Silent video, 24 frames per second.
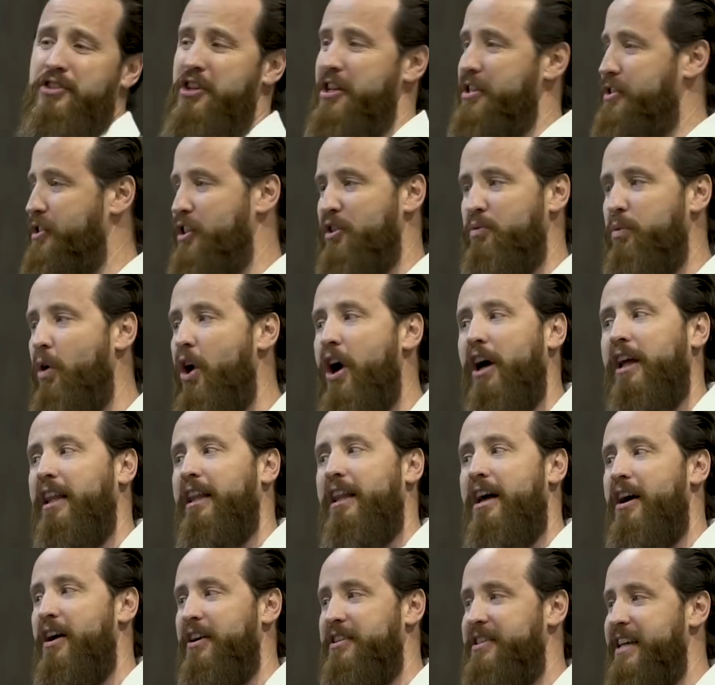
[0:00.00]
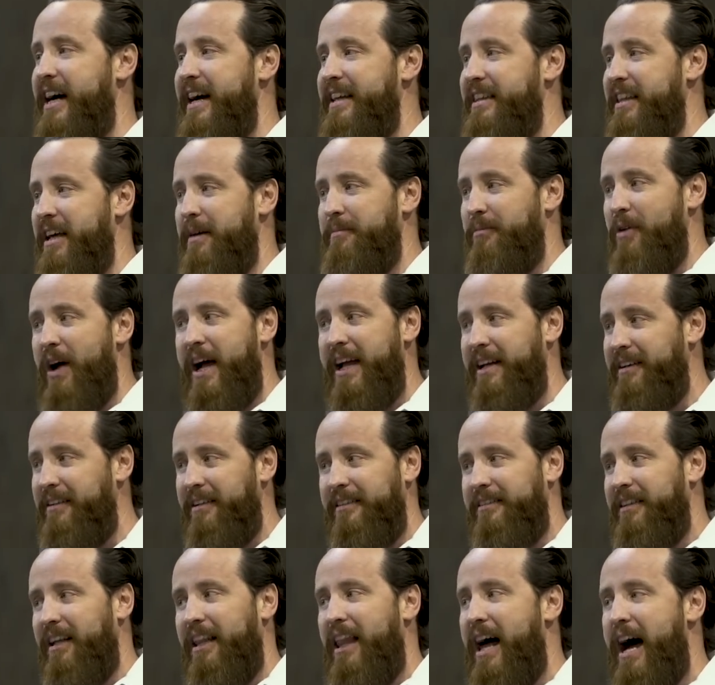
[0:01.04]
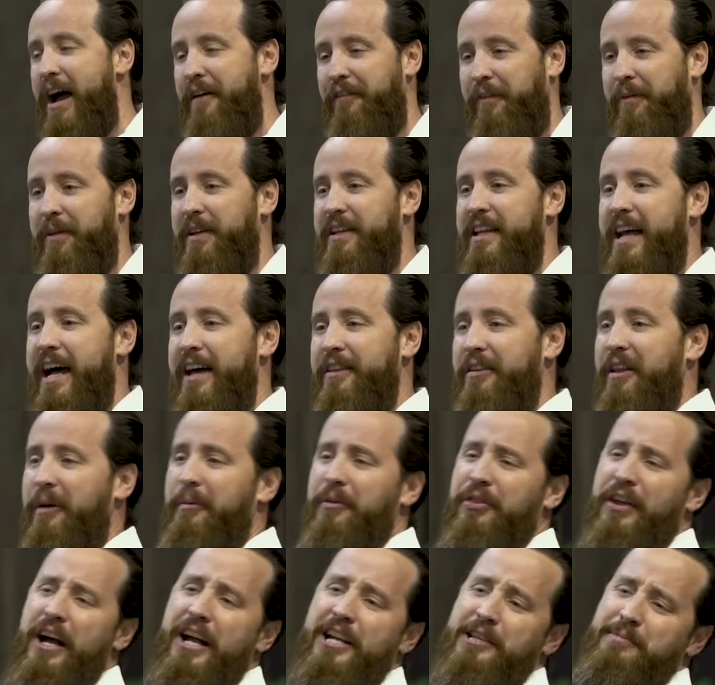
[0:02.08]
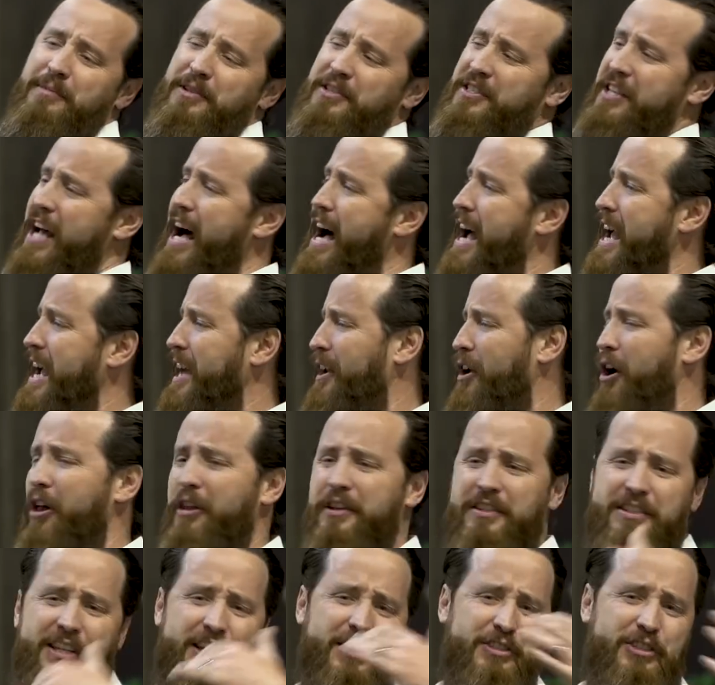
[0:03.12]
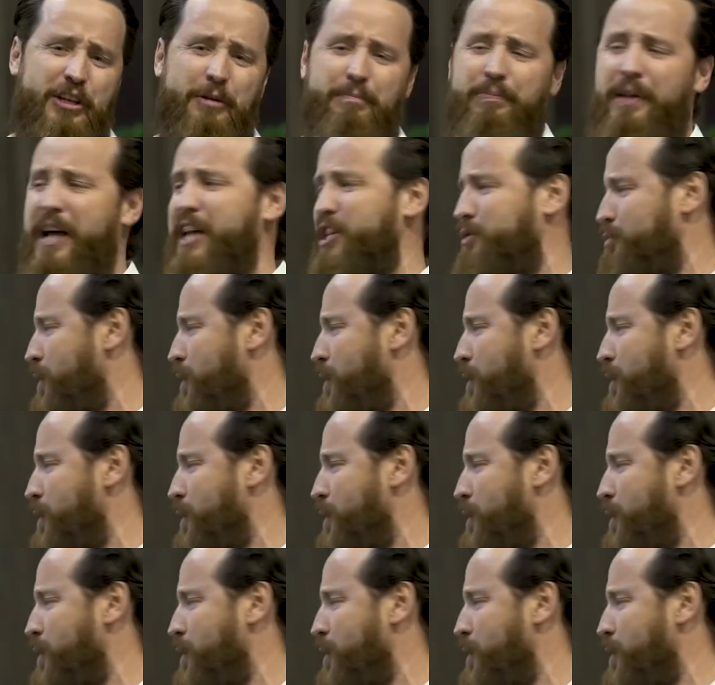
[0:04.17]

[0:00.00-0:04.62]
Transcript: Jesus is walking alongside them, right, alive from the dead. And they're like, we thought he was the Messiah, and all these things took place.